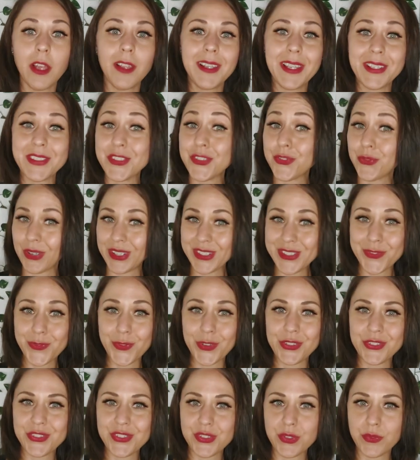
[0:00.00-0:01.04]
lot less stress,
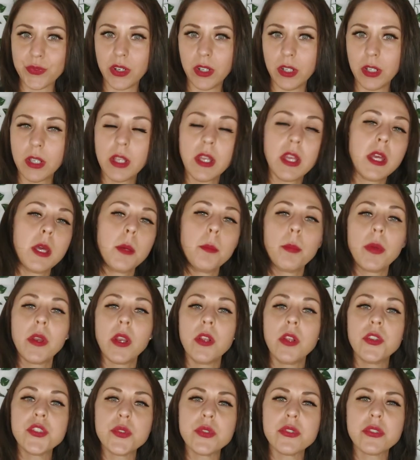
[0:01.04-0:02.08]
first of all, but
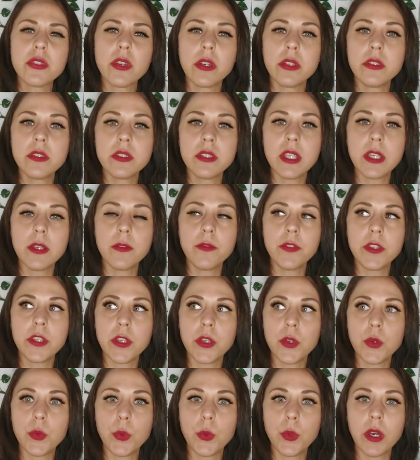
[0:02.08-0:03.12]
also it's going to give
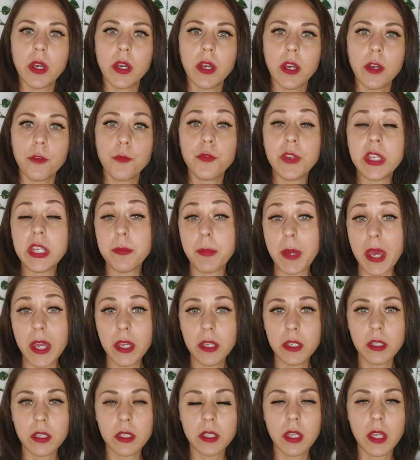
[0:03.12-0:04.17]
you
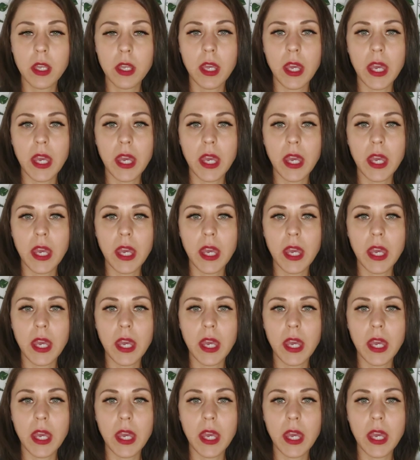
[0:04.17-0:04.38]
feedback,